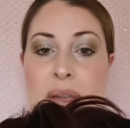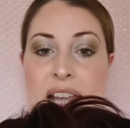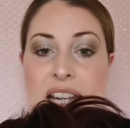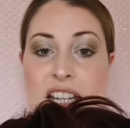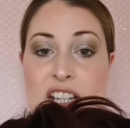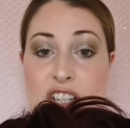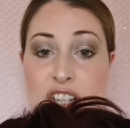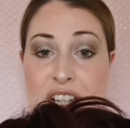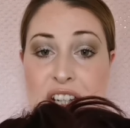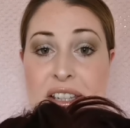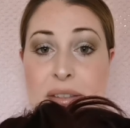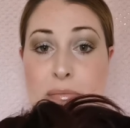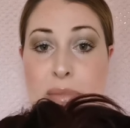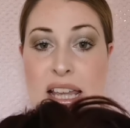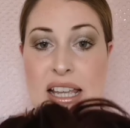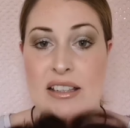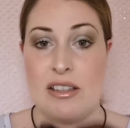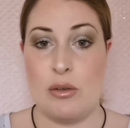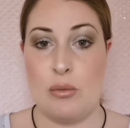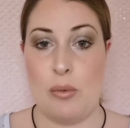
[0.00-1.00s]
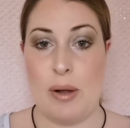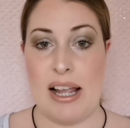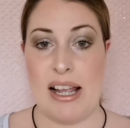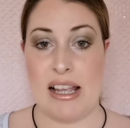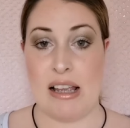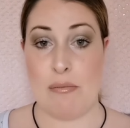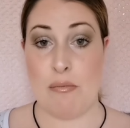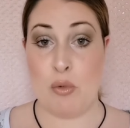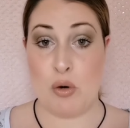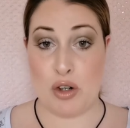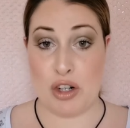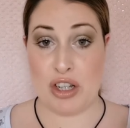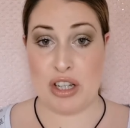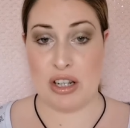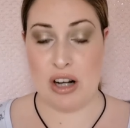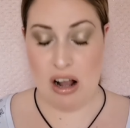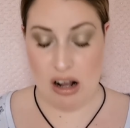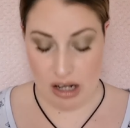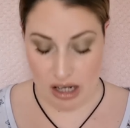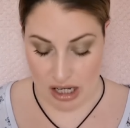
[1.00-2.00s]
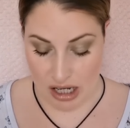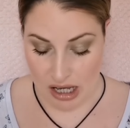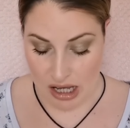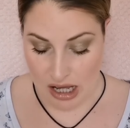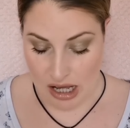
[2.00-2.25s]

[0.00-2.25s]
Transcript: and it just makes the wig more snug.